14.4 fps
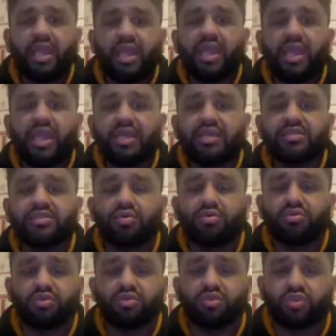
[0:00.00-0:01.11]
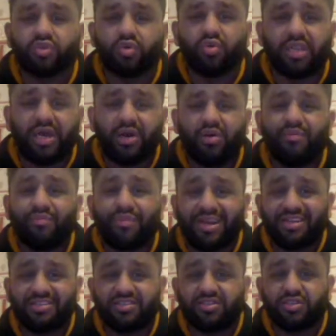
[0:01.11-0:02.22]
It is also sold out in
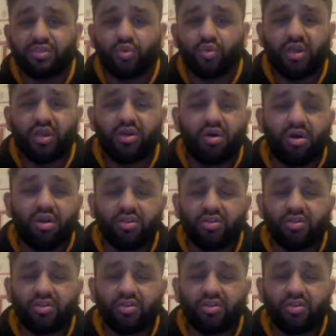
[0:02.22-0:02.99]
Madison Square Garden.